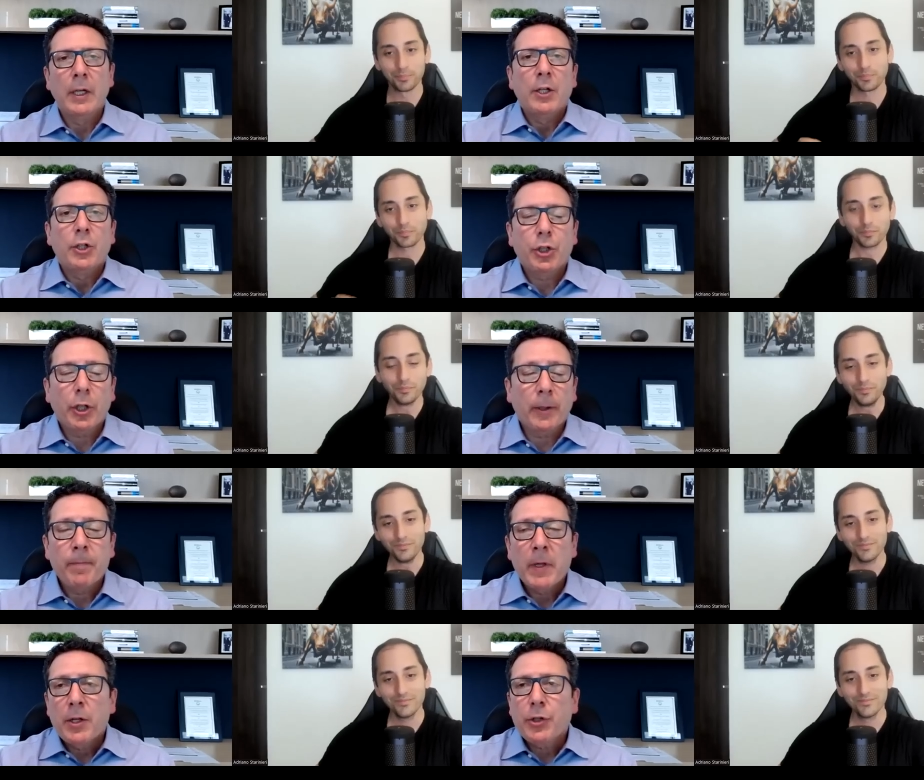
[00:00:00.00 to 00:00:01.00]
Speaker 1: Sure.
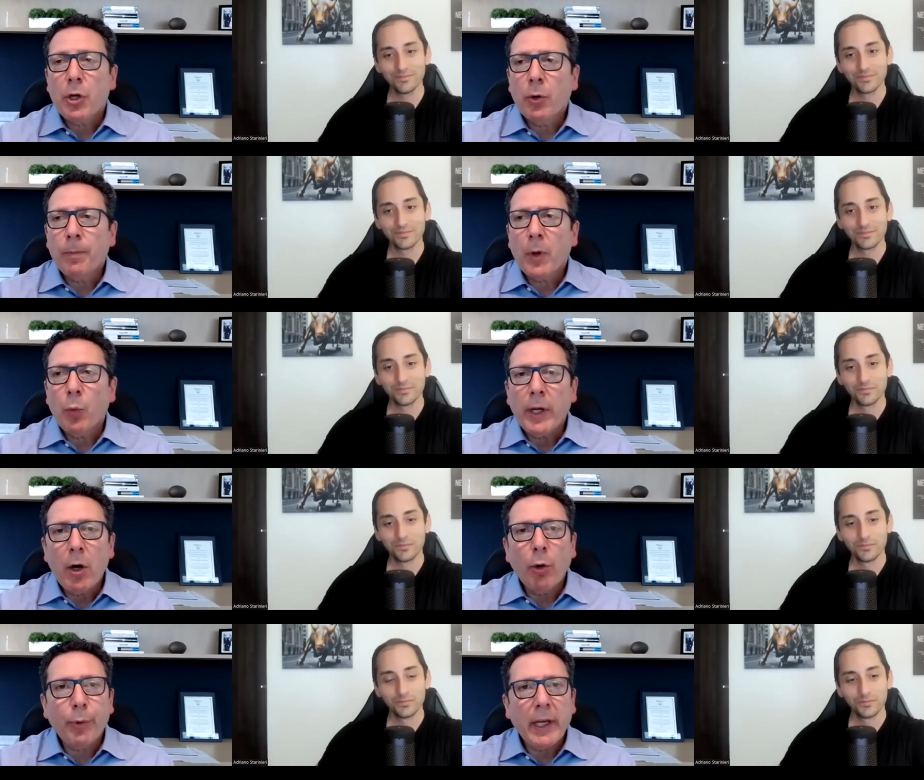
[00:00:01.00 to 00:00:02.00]
So we
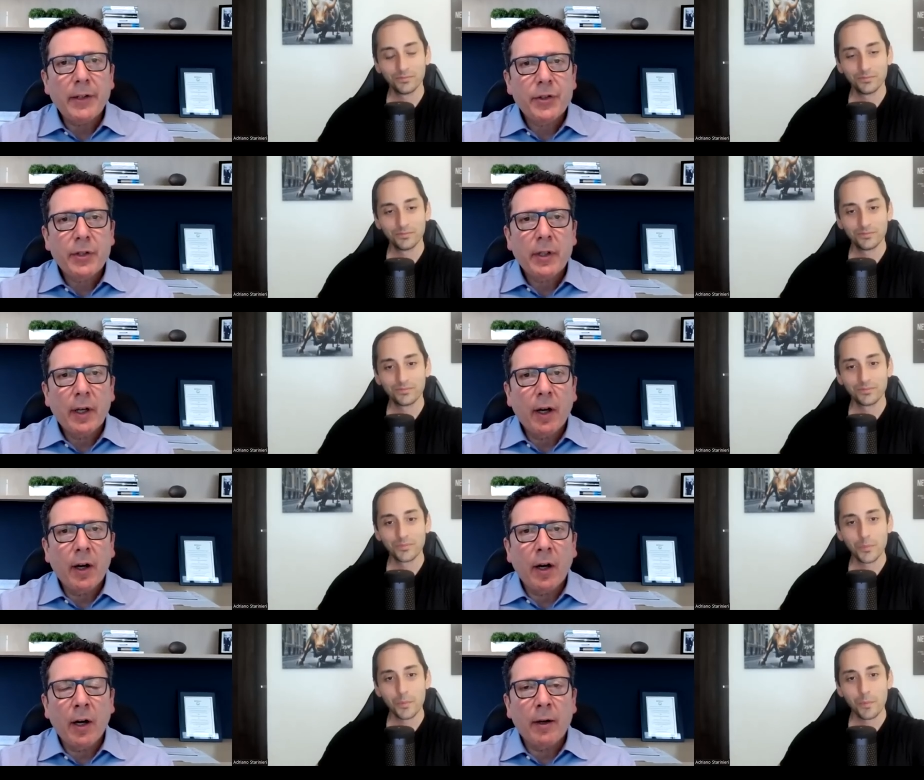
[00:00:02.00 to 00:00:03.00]
know REITs
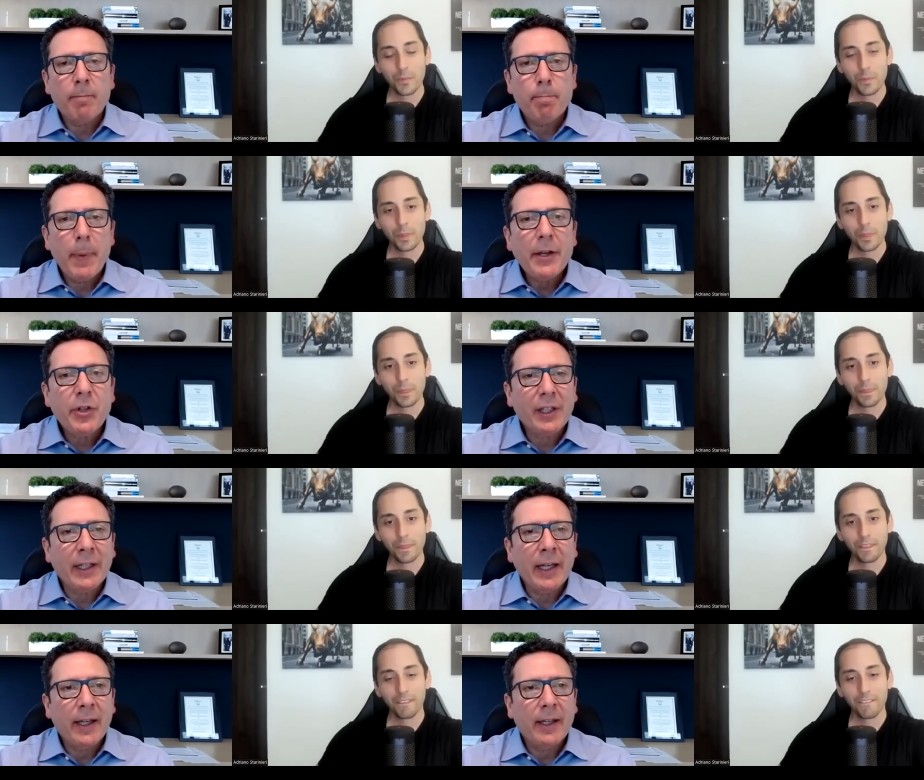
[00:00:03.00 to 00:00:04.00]
are
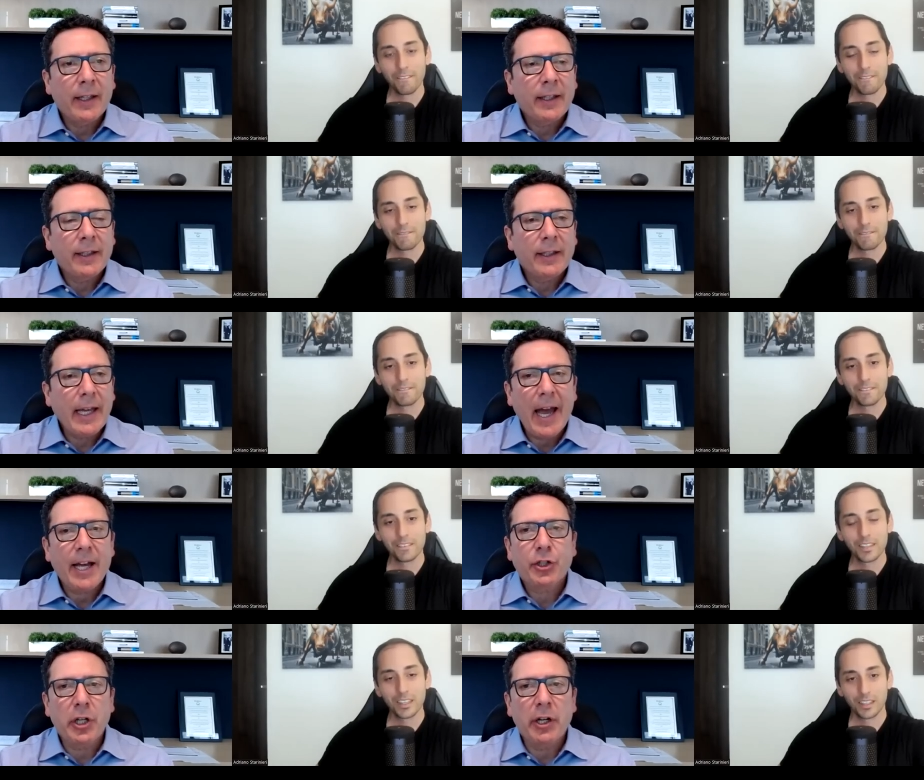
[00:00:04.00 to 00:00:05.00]
basically
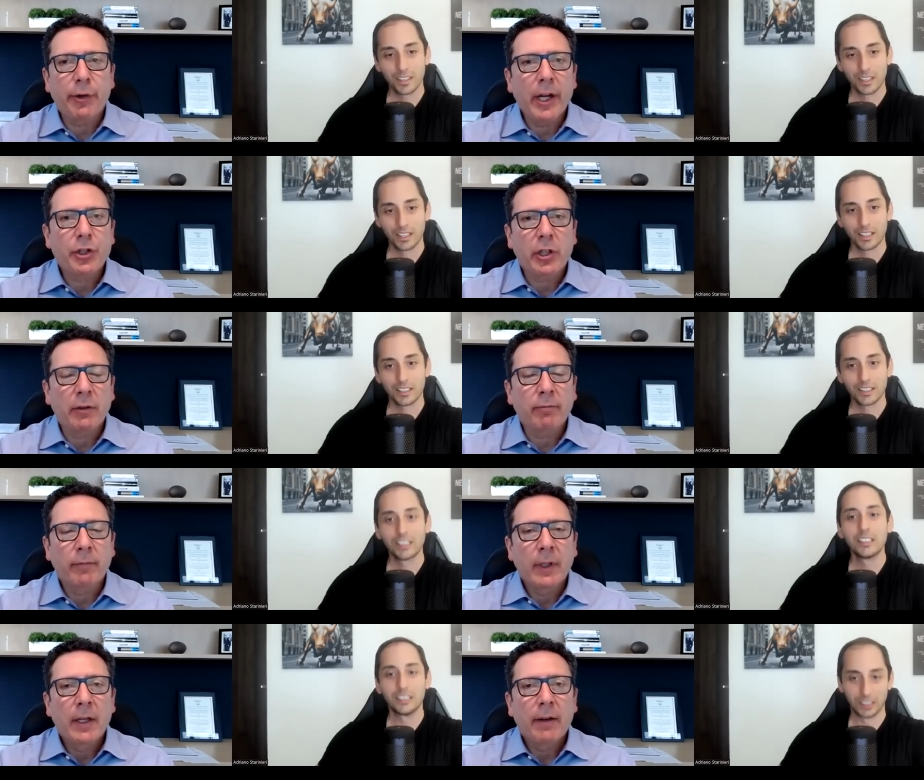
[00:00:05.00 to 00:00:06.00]
cash generation
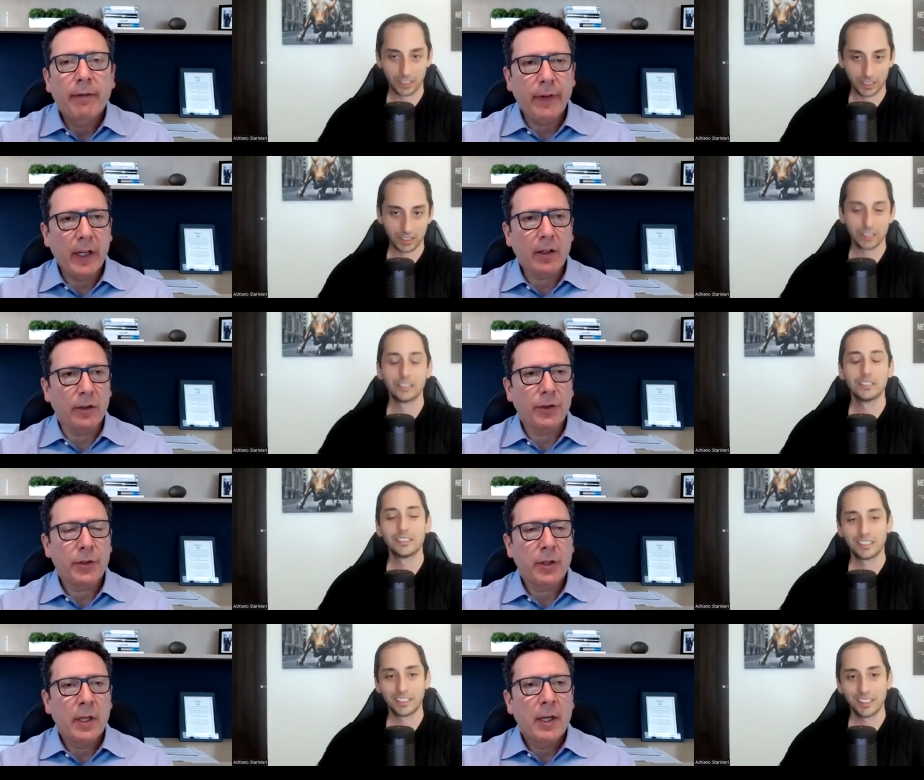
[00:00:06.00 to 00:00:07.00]
vehicles.
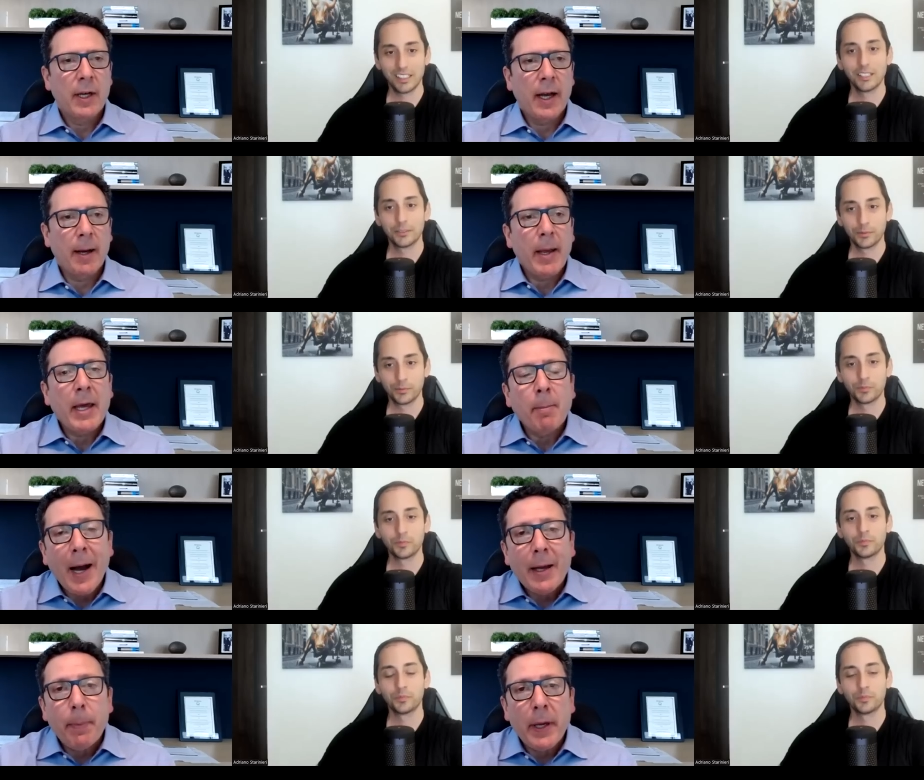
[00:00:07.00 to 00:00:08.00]
Um, in
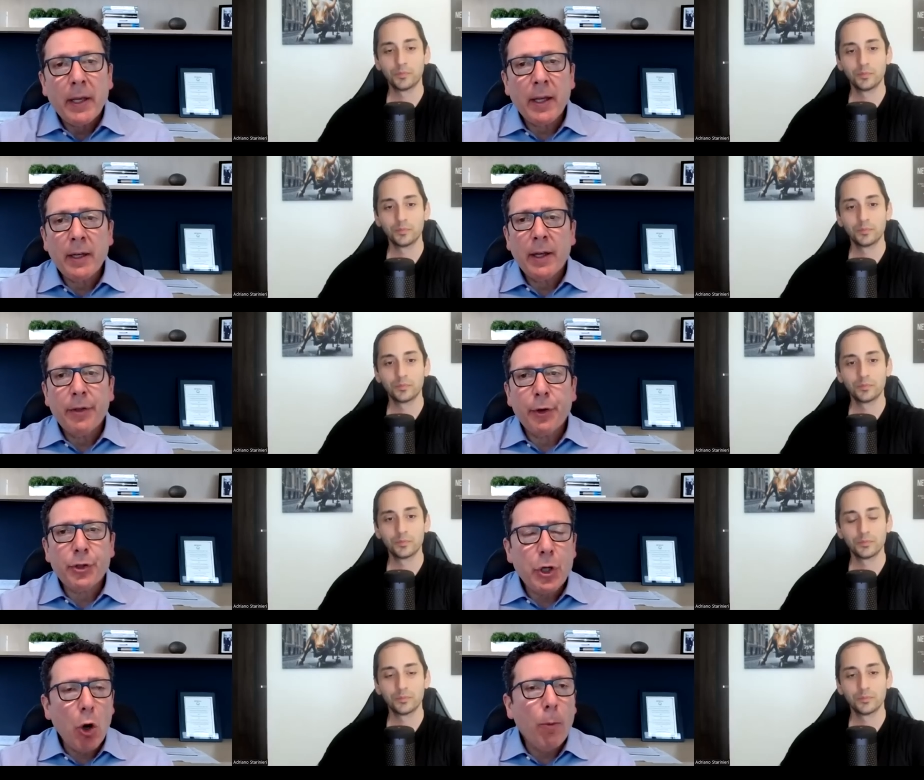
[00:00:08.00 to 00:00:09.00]
my opinion, there's
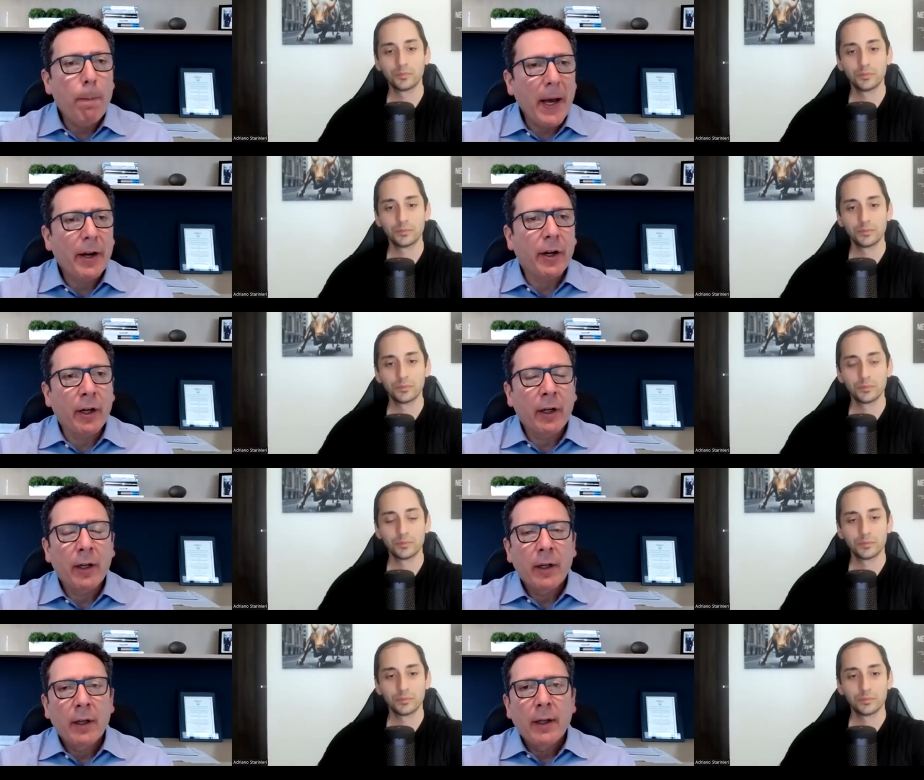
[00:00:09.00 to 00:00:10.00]
no better
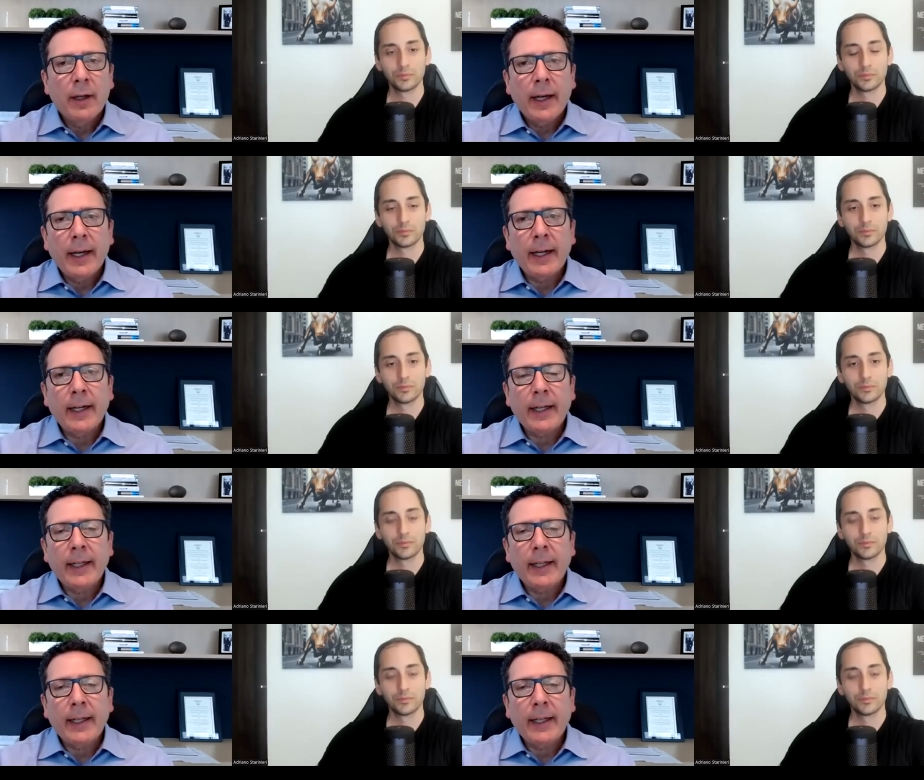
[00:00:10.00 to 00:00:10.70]
uh,